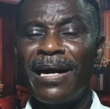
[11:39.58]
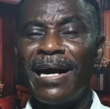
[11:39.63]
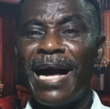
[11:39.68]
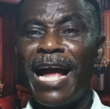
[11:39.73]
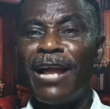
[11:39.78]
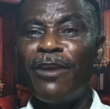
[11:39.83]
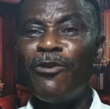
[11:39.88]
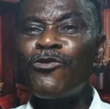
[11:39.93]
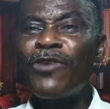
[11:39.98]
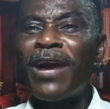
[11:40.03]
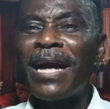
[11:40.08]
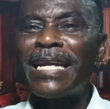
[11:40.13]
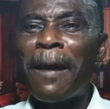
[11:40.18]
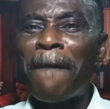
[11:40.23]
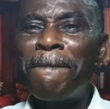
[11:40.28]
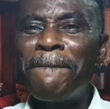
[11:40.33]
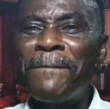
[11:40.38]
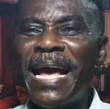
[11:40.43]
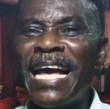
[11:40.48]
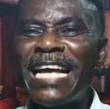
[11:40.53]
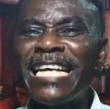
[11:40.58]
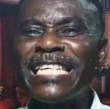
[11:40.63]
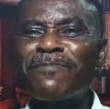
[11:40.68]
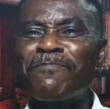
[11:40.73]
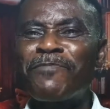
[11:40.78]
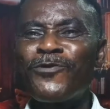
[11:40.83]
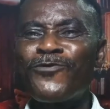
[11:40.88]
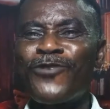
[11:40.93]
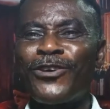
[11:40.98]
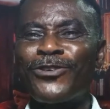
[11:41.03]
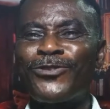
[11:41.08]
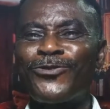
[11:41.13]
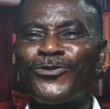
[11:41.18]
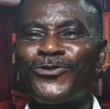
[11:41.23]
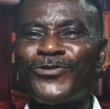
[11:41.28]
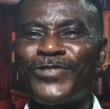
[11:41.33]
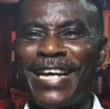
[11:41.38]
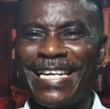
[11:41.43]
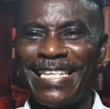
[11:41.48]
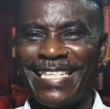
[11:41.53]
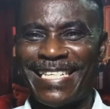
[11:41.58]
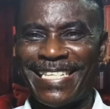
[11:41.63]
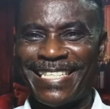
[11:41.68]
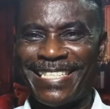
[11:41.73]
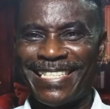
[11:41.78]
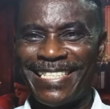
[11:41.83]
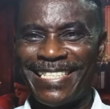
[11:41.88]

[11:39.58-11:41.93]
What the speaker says: I look at the best period to trade.